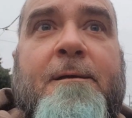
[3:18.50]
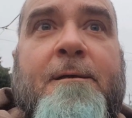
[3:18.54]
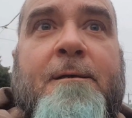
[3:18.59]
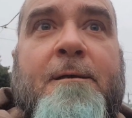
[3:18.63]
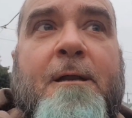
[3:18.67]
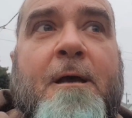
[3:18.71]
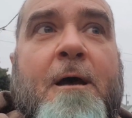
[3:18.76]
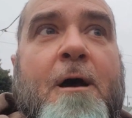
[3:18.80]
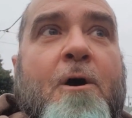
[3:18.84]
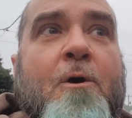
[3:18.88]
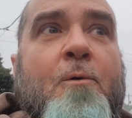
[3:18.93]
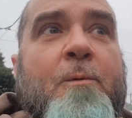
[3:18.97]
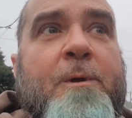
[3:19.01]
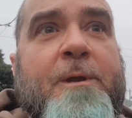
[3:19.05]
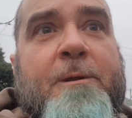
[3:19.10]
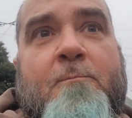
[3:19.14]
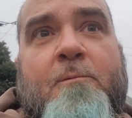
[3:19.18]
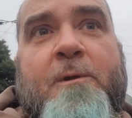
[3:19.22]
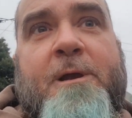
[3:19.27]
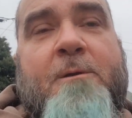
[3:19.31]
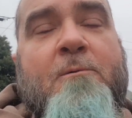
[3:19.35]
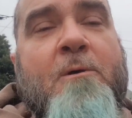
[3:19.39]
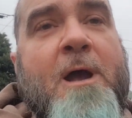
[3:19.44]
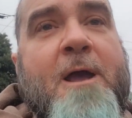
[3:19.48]
And like, oh, we're
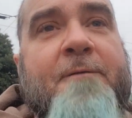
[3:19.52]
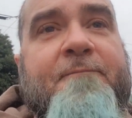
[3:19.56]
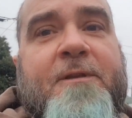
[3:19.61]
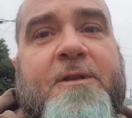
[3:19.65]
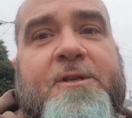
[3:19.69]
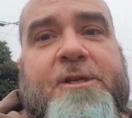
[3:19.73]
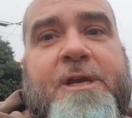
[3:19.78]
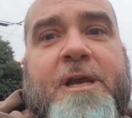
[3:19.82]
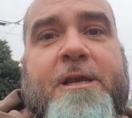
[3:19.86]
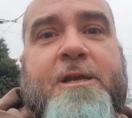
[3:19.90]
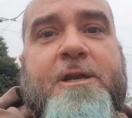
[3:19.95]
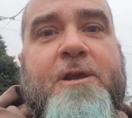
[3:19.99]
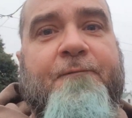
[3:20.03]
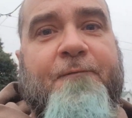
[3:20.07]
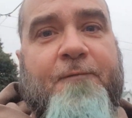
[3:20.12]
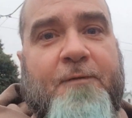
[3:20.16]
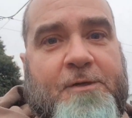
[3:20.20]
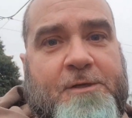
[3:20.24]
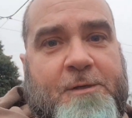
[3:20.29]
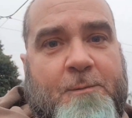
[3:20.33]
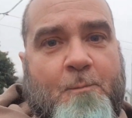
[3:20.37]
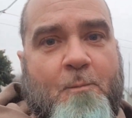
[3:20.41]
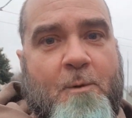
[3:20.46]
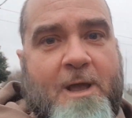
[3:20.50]
going to have to check you for
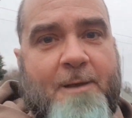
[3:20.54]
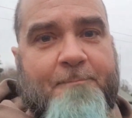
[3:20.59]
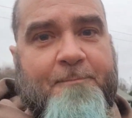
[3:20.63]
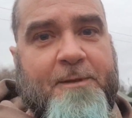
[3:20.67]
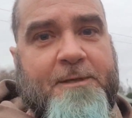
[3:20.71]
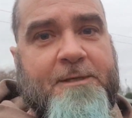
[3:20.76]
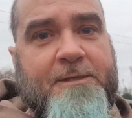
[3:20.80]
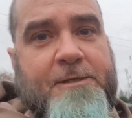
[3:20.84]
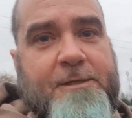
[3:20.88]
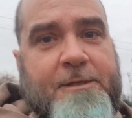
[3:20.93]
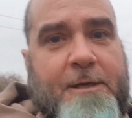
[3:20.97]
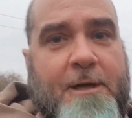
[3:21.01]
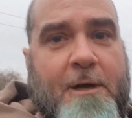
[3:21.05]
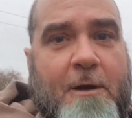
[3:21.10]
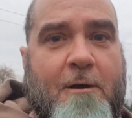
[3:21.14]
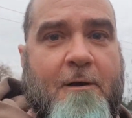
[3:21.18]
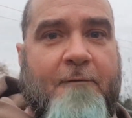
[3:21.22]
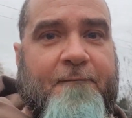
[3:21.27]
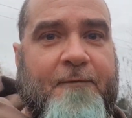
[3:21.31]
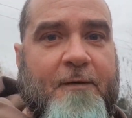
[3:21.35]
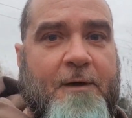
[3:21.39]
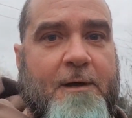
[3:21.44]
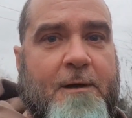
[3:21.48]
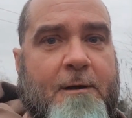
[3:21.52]
some weapons,
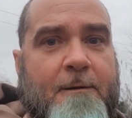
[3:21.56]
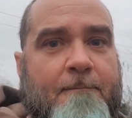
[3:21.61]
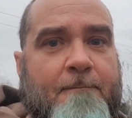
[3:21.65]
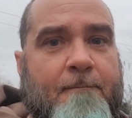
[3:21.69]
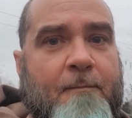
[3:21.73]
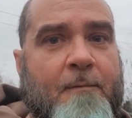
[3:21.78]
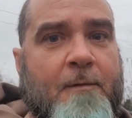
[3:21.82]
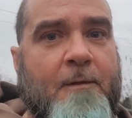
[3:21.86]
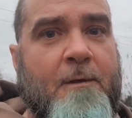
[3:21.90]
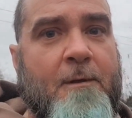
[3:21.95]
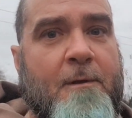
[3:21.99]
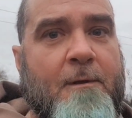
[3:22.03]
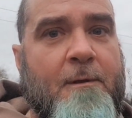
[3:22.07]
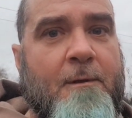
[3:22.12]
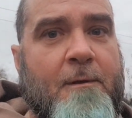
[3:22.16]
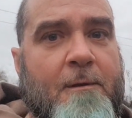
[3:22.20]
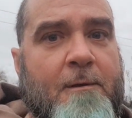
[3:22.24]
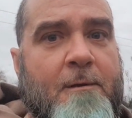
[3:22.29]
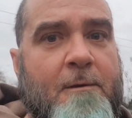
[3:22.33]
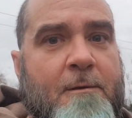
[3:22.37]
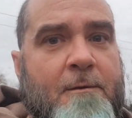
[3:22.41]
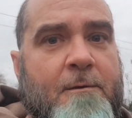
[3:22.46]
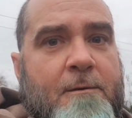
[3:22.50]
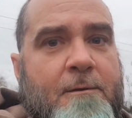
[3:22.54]
if
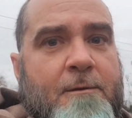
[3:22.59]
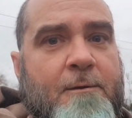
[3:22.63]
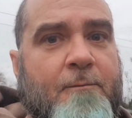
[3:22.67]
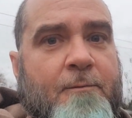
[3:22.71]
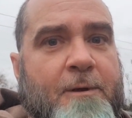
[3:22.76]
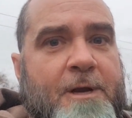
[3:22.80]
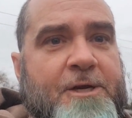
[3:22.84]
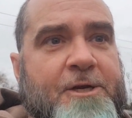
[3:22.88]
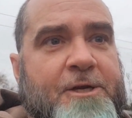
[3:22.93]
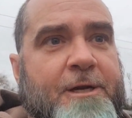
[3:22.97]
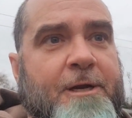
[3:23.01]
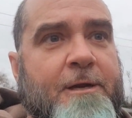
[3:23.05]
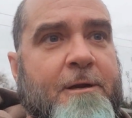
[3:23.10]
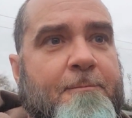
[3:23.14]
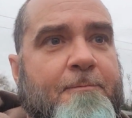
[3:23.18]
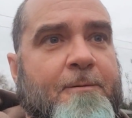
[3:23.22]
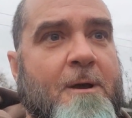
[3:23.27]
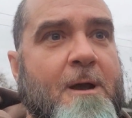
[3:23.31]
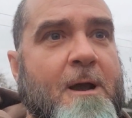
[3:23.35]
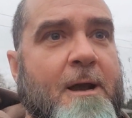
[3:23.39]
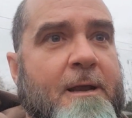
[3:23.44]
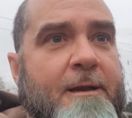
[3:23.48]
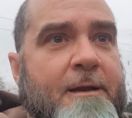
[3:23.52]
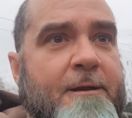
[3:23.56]
you're reaching in your
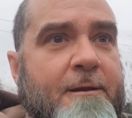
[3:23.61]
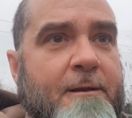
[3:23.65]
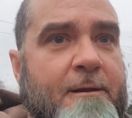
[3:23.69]
pocket.